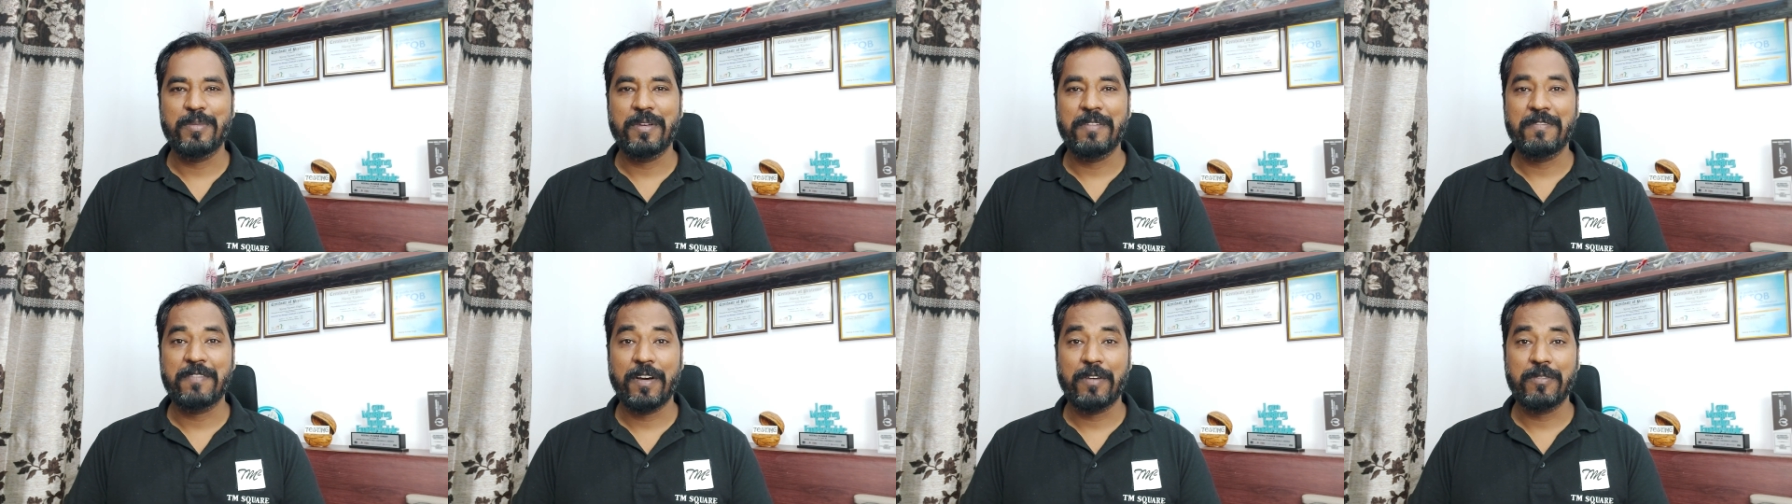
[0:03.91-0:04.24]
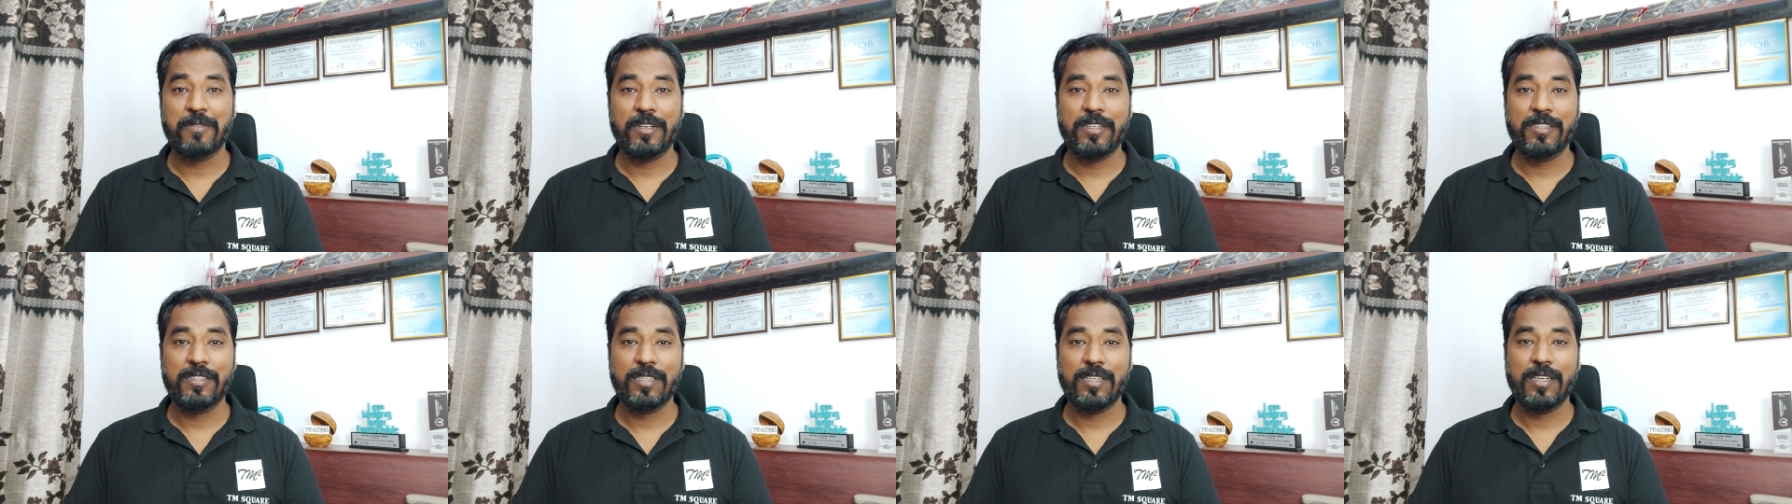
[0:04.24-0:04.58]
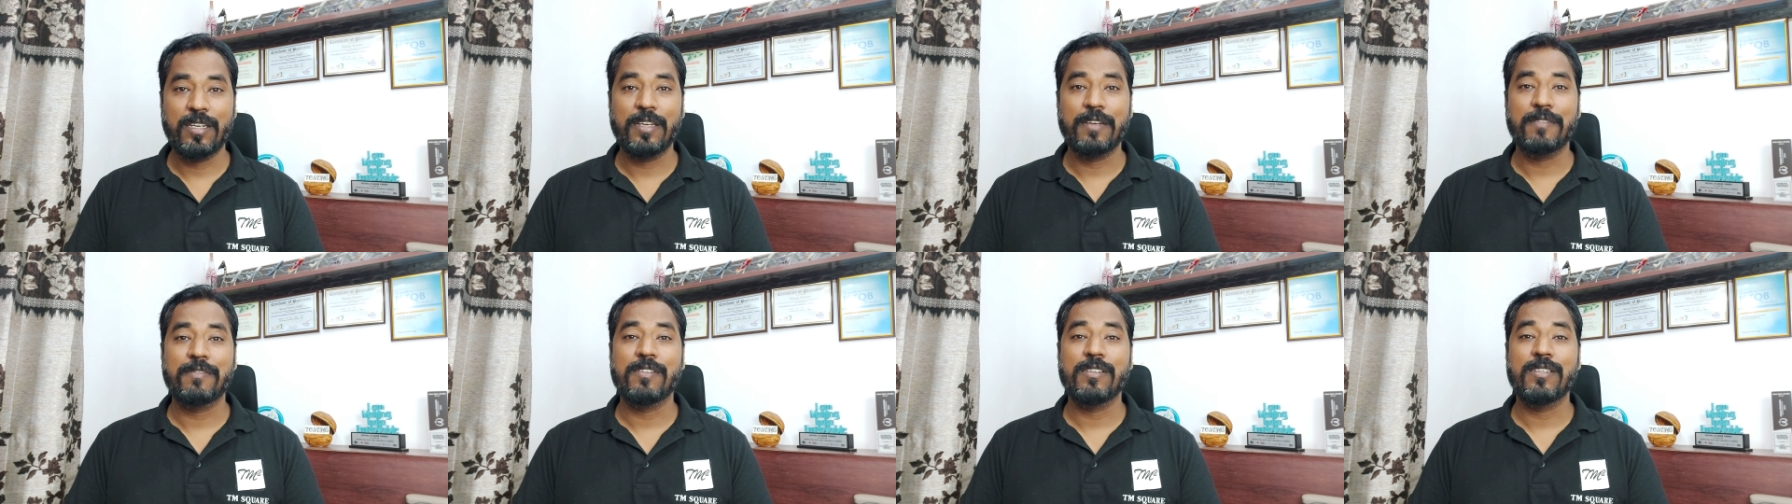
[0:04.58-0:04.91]
B
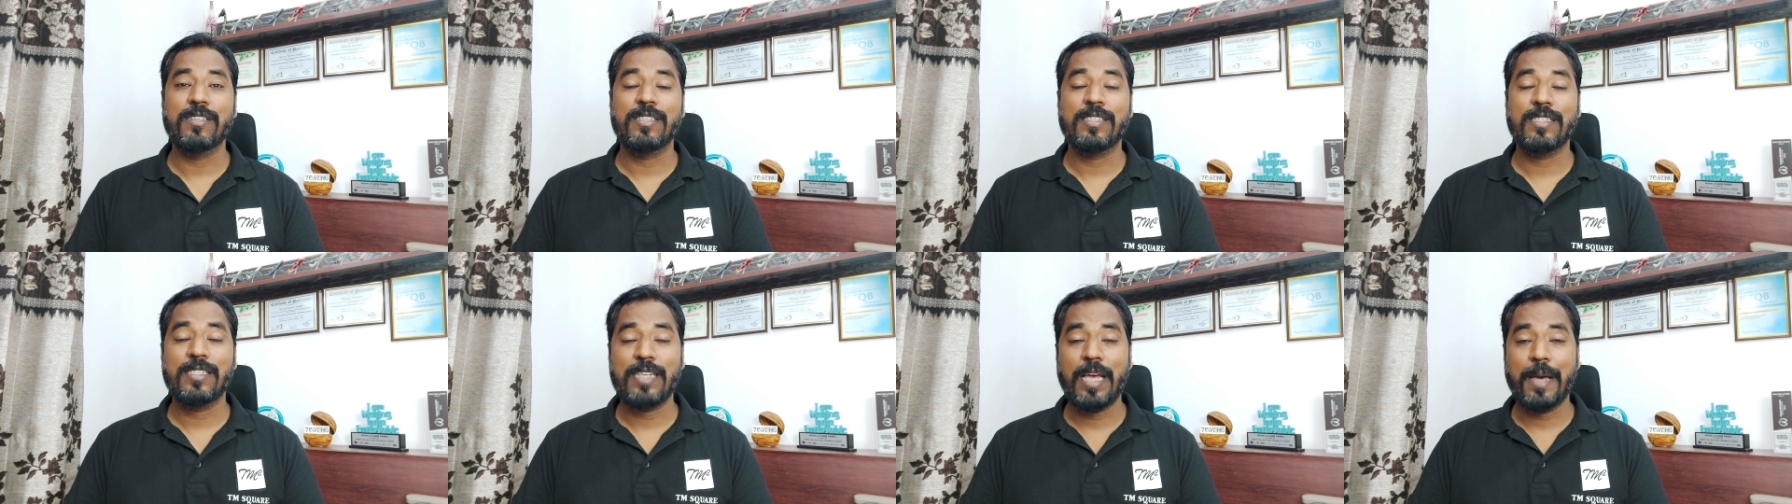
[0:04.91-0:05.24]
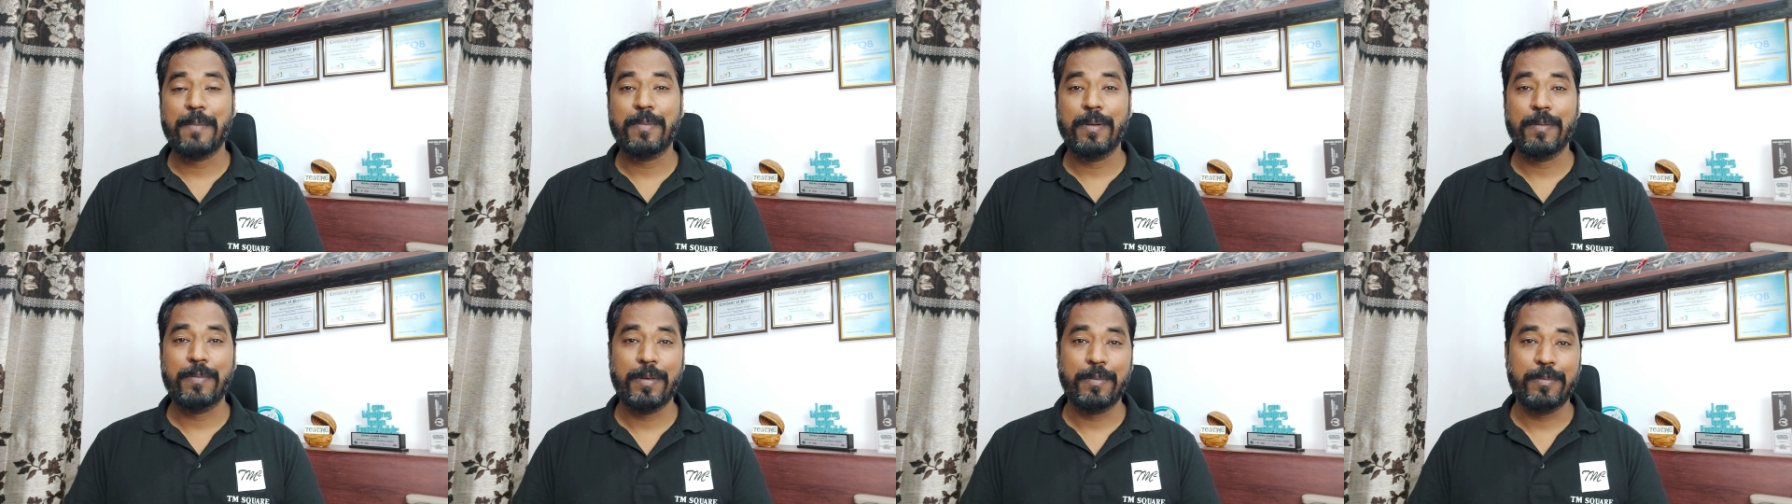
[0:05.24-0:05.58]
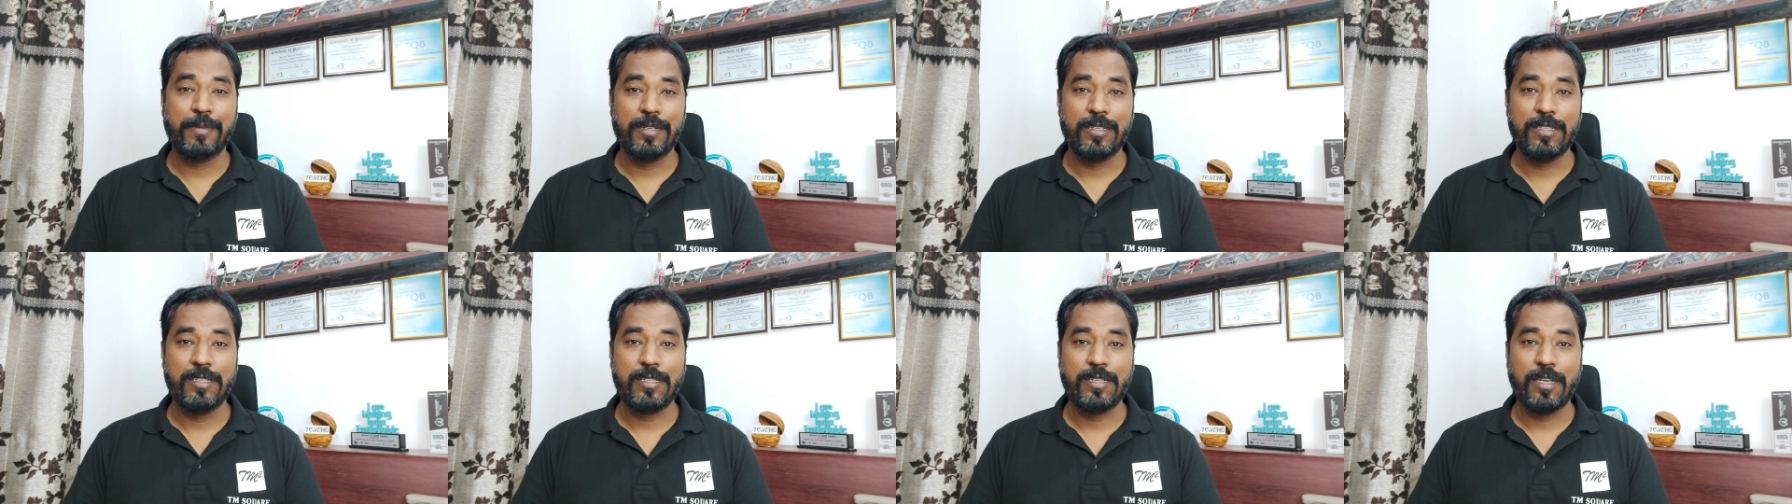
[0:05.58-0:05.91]
foundation level sample
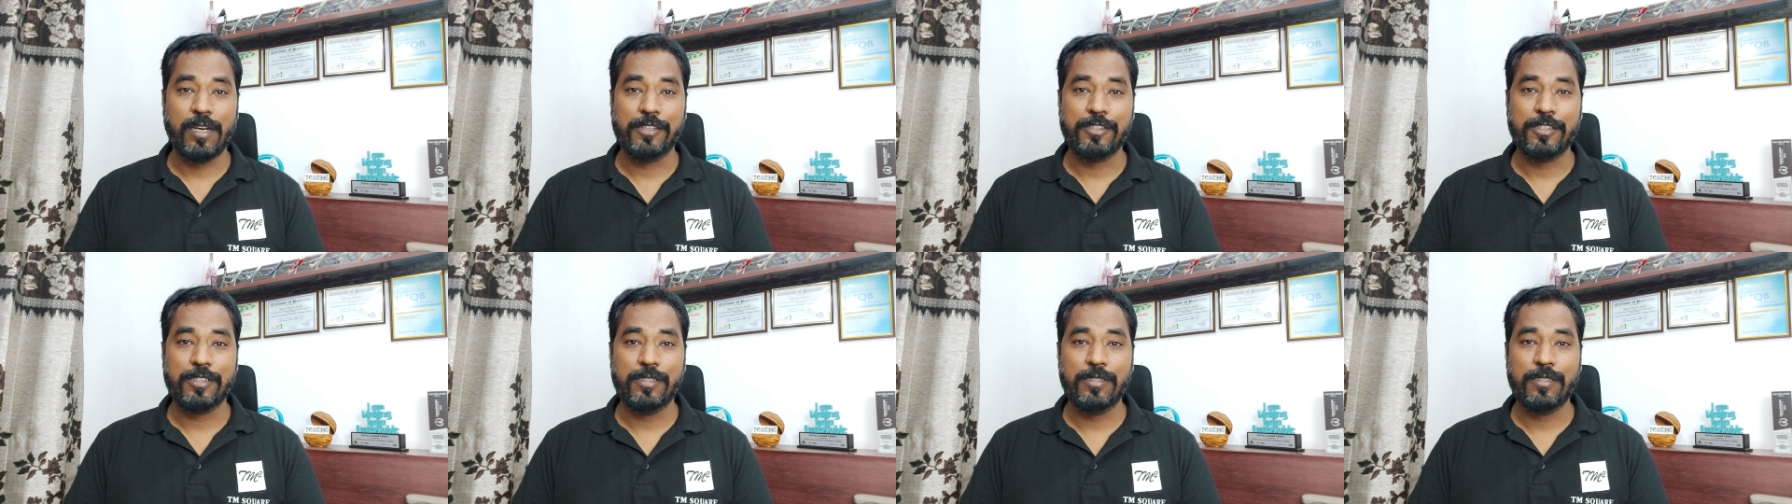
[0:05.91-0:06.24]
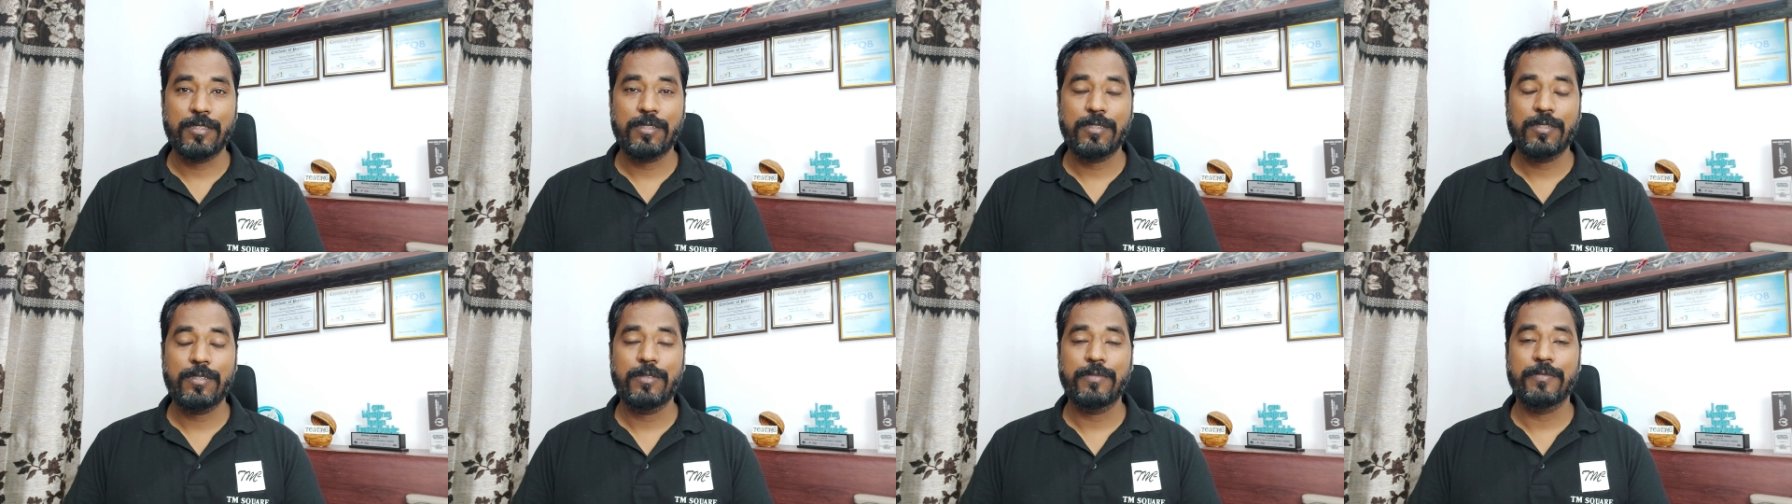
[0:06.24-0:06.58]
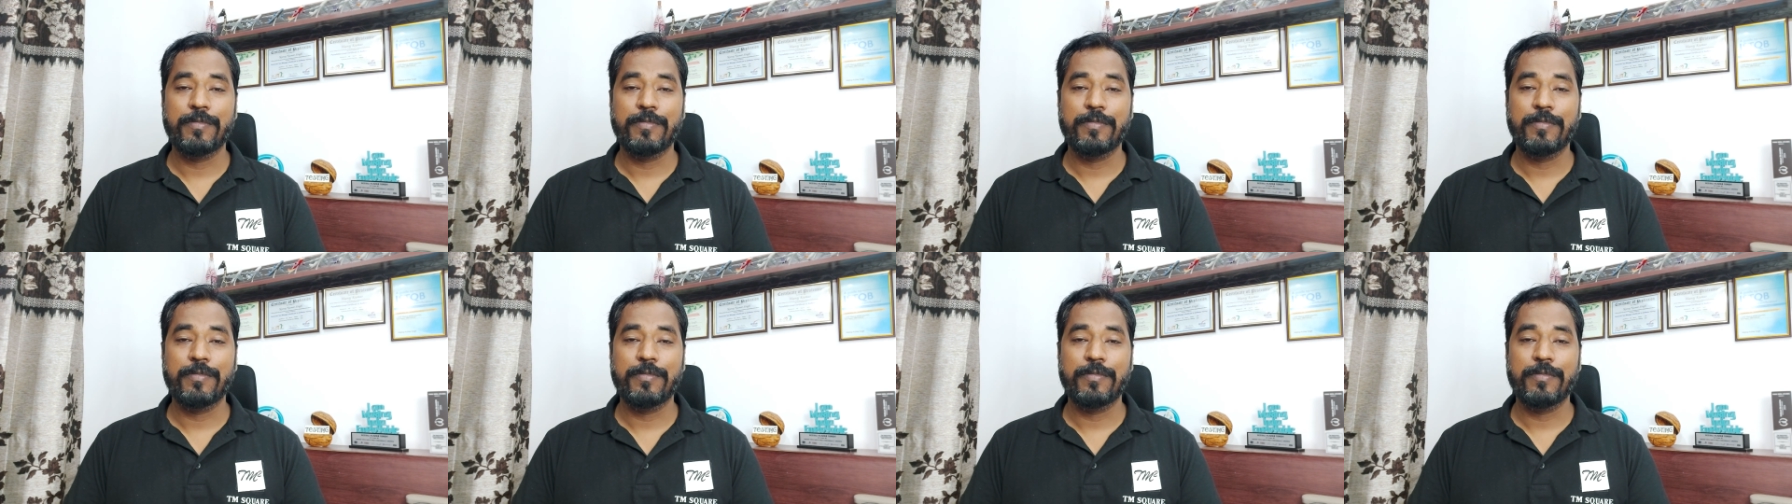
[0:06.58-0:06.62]
paper discussions,